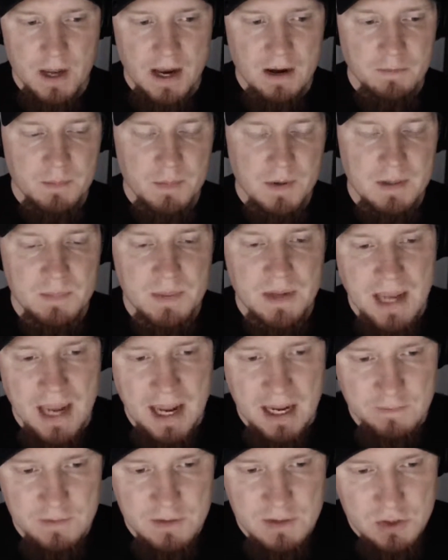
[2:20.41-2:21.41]
Everybody
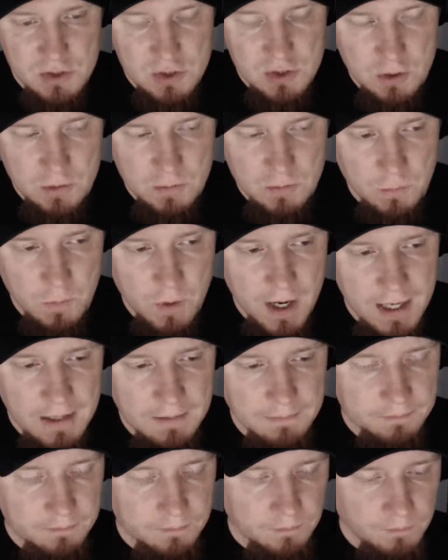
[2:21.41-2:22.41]
behaves a certain way.